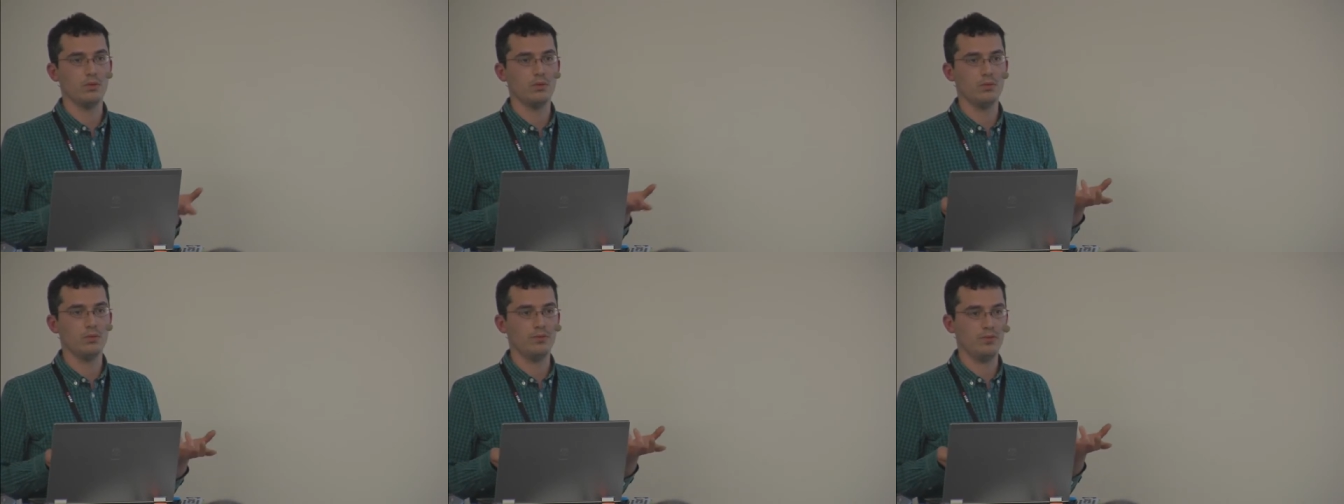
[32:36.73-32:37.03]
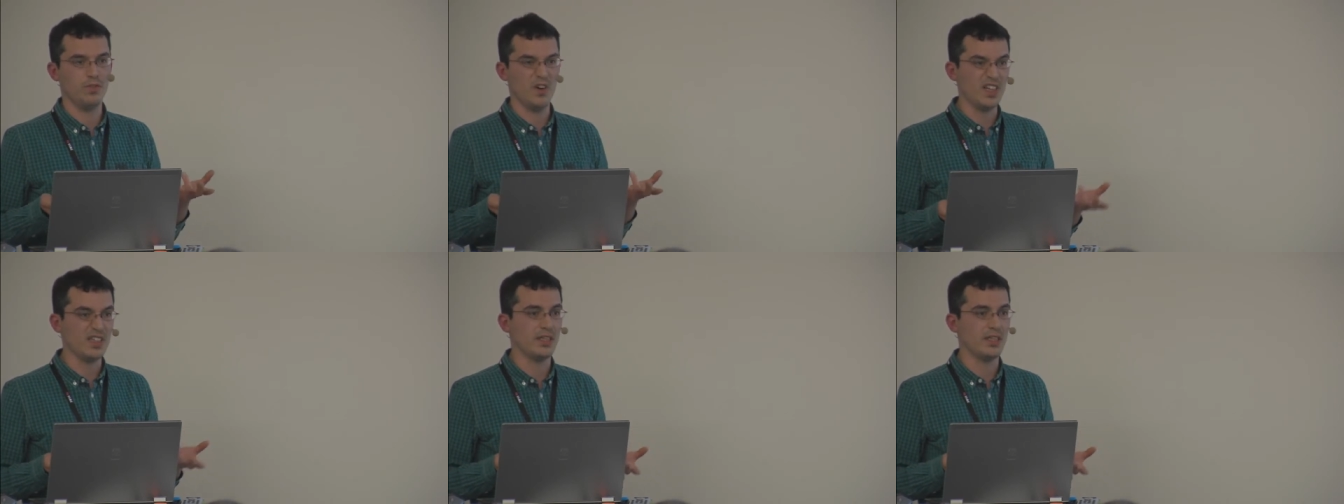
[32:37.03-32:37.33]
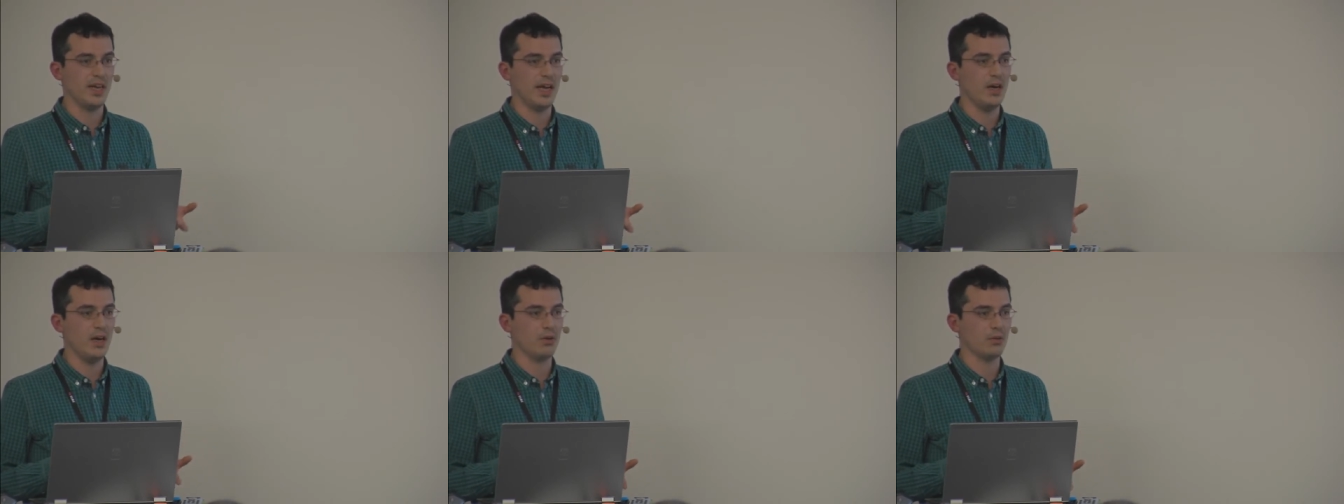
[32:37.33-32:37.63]

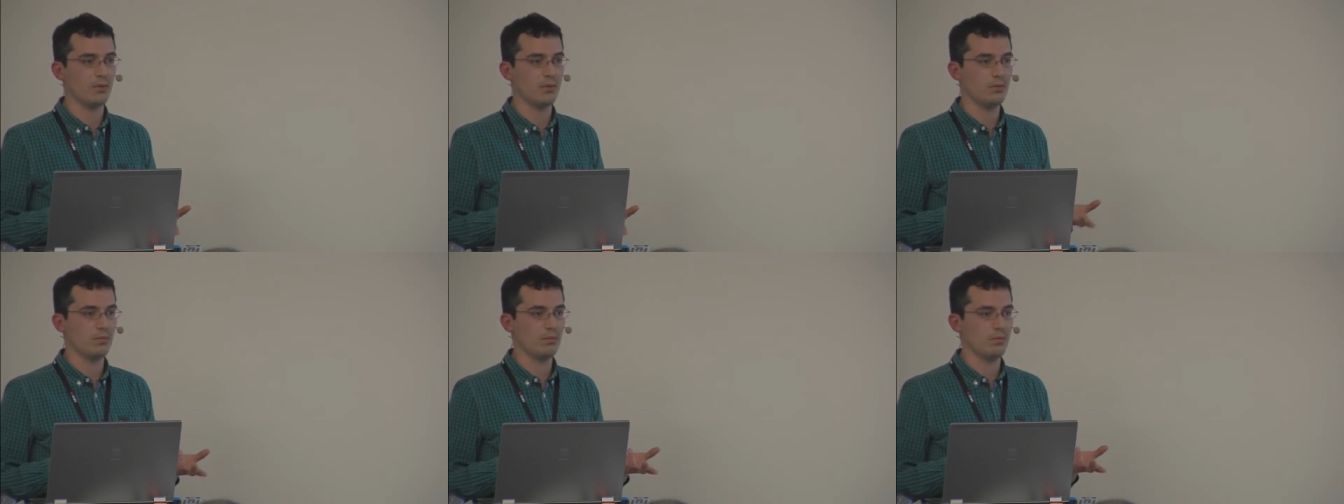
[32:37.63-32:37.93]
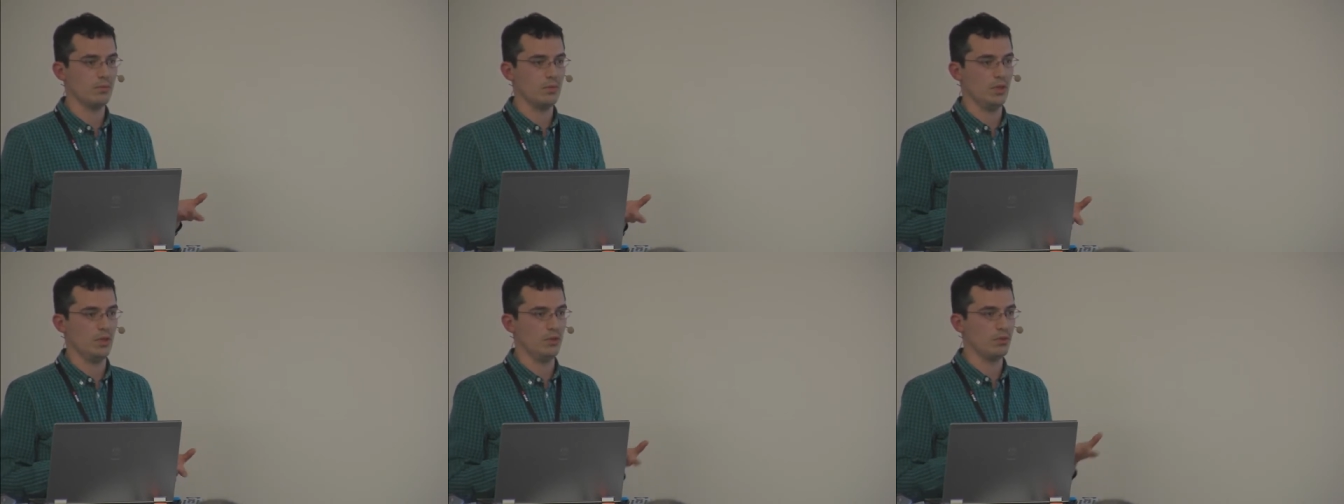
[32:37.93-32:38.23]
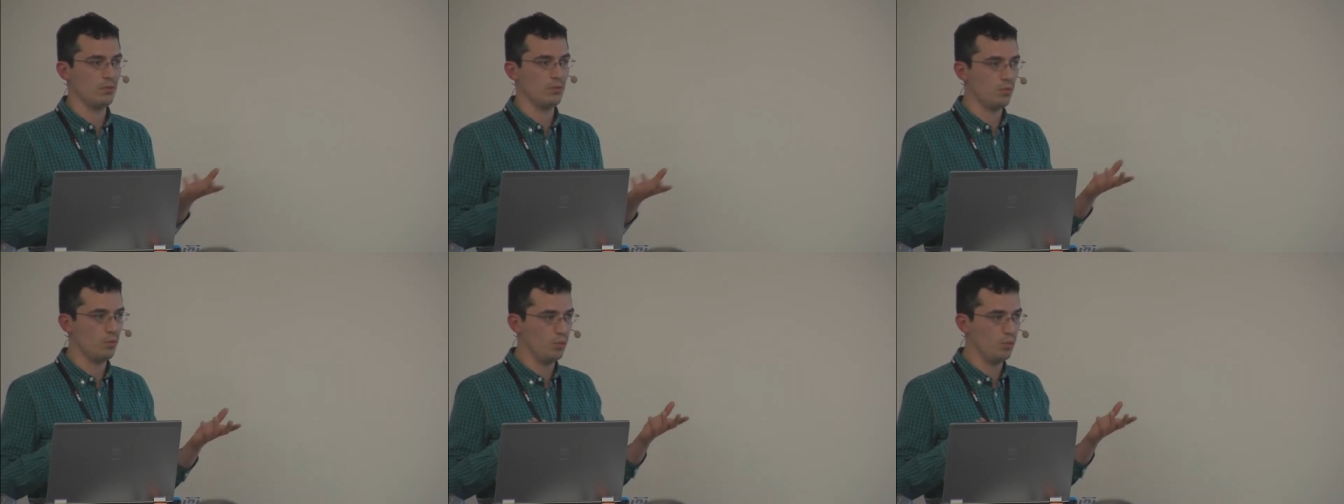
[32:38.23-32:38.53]
finding out, you know,
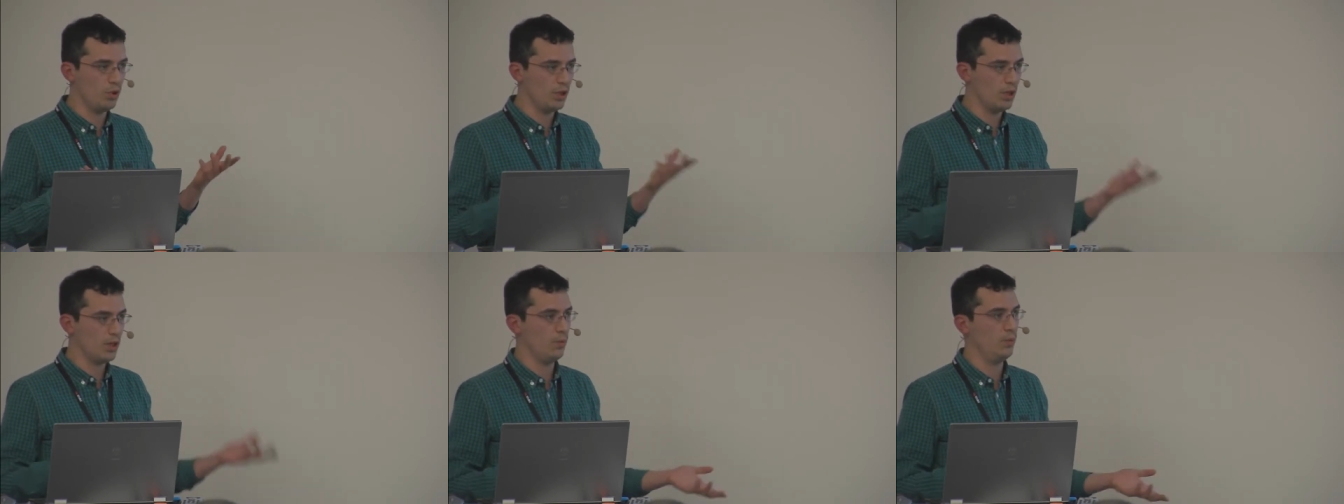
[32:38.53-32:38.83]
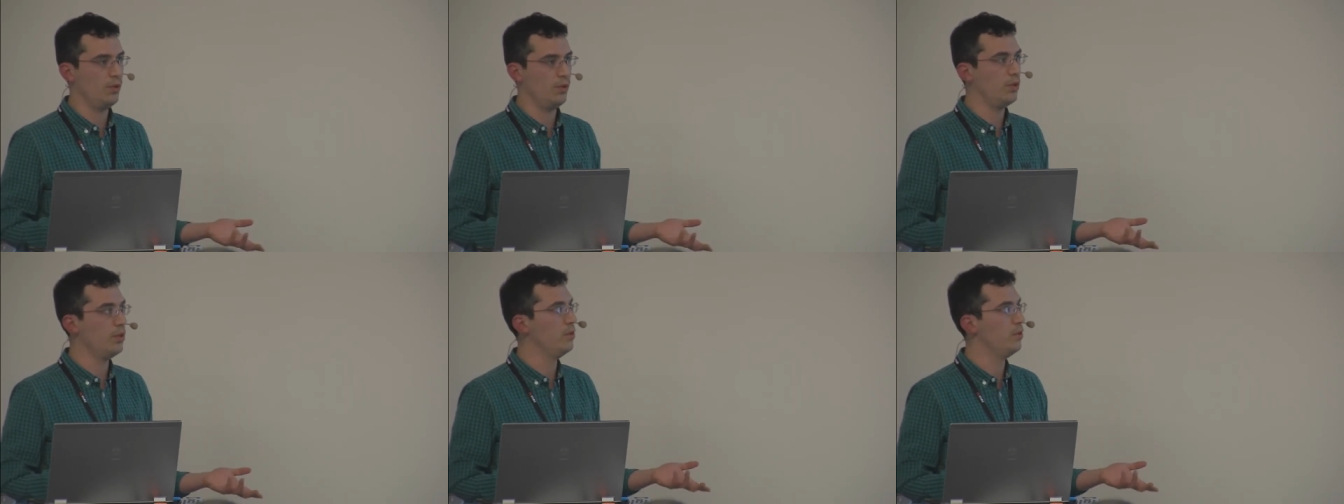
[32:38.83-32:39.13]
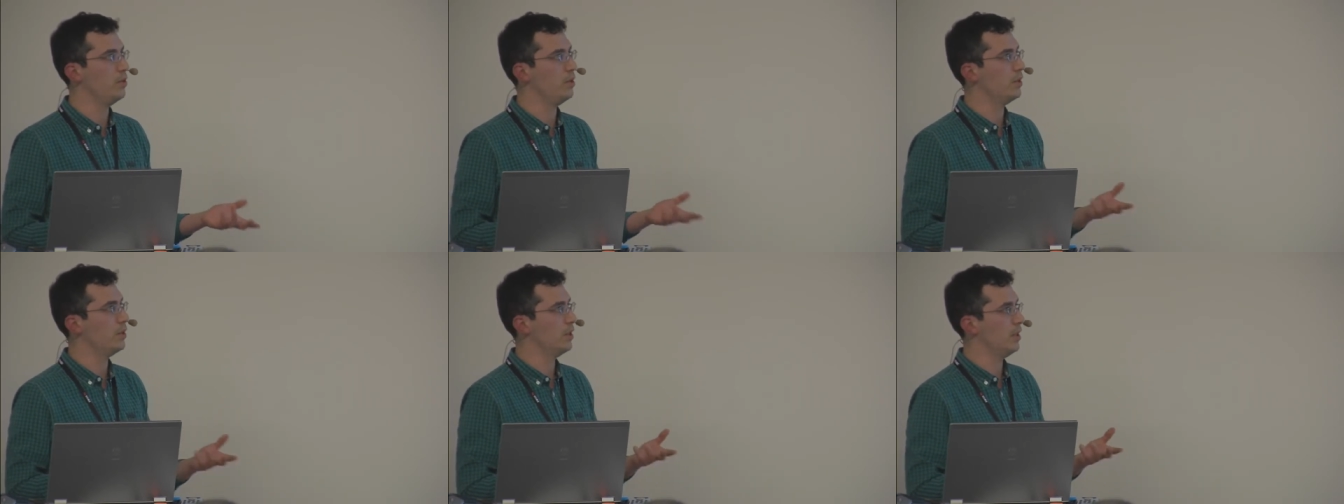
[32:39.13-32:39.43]
working with
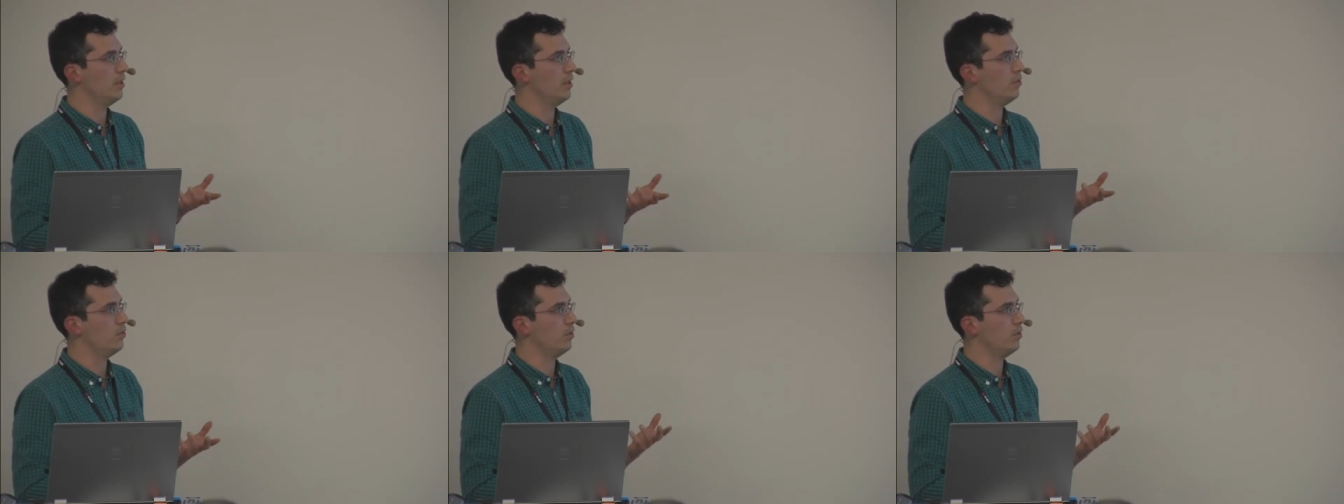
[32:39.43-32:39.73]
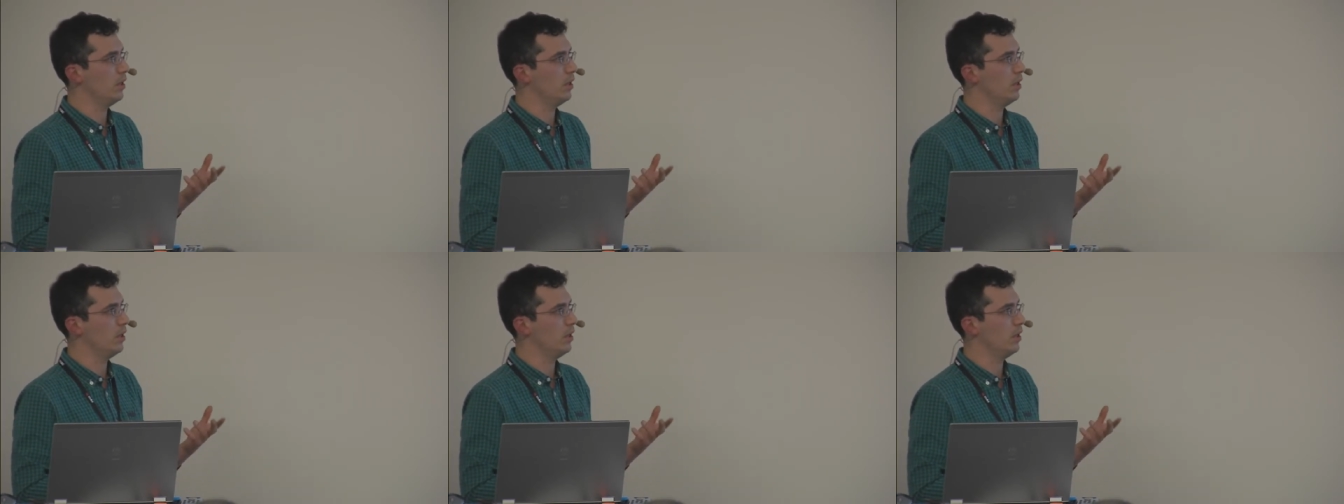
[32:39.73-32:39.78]
users and